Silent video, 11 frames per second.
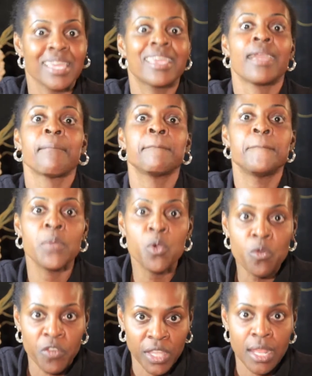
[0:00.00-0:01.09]
get
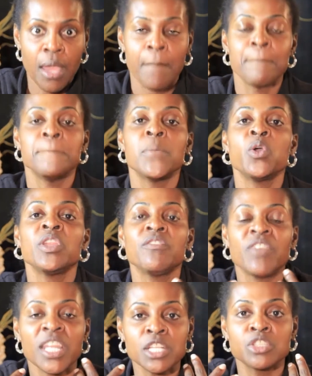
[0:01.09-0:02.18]
moving,
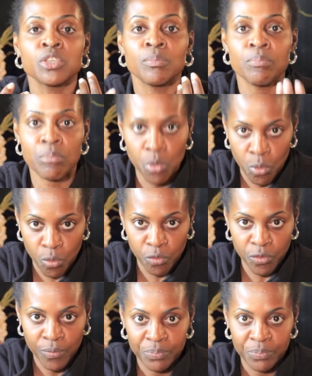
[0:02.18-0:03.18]
motivated to move.